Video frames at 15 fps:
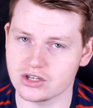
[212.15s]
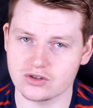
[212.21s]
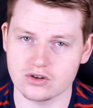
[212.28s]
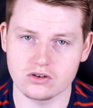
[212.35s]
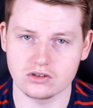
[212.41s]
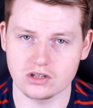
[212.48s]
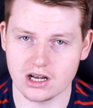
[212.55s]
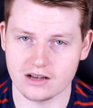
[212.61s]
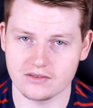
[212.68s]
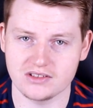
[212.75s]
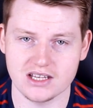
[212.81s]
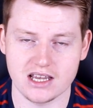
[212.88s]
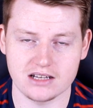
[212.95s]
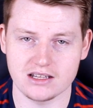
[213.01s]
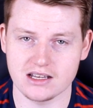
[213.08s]
strong, like I've
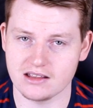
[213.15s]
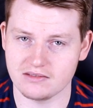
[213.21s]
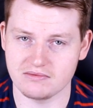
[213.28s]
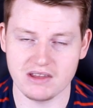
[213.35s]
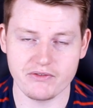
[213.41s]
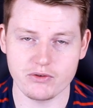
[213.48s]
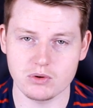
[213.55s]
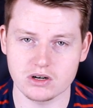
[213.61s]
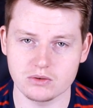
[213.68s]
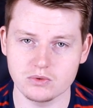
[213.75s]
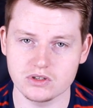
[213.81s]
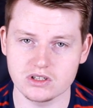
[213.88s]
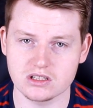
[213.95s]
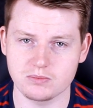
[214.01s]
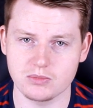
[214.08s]
said. They've never won a
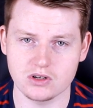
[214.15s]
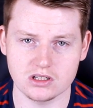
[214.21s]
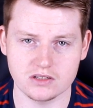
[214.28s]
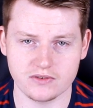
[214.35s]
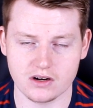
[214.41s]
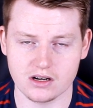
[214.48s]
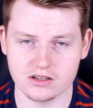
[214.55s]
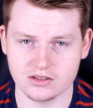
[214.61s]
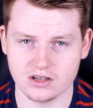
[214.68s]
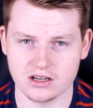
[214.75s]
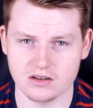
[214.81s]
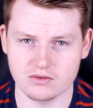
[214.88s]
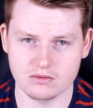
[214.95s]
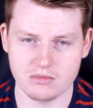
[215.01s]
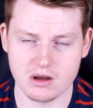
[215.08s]
wooden spoon as far as I
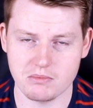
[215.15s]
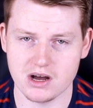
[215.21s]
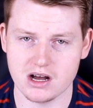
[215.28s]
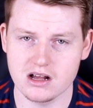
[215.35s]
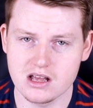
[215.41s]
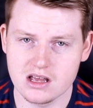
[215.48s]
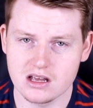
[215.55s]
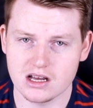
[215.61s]
can remember.